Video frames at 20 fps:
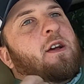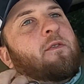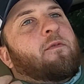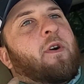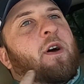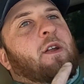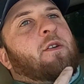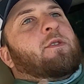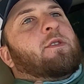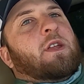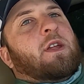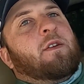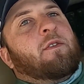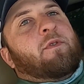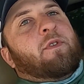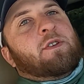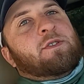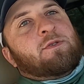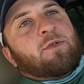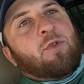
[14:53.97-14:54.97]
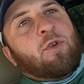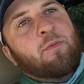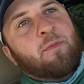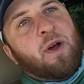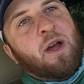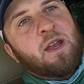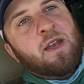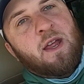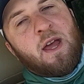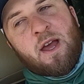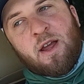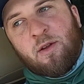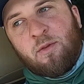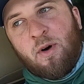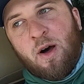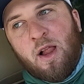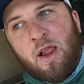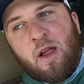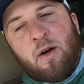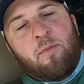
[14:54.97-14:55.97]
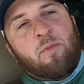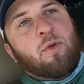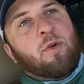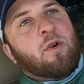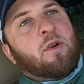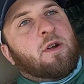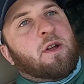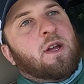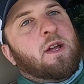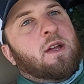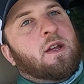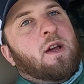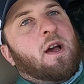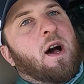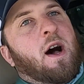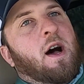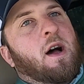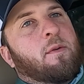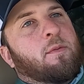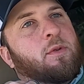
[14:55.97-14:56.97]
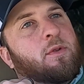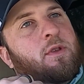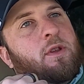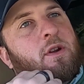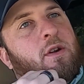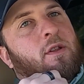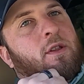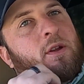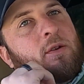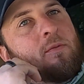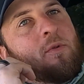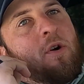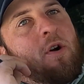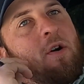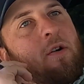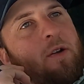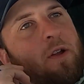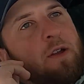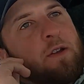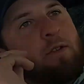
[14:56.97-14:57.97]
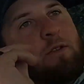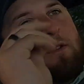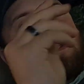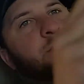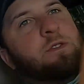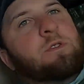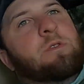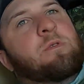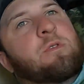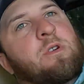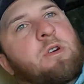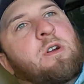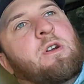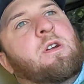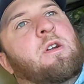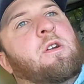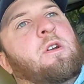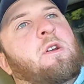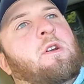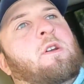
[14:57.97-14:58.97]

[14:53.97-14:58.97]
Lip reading: If I don't leave this on my neck while I'm working, I will literally walk into a store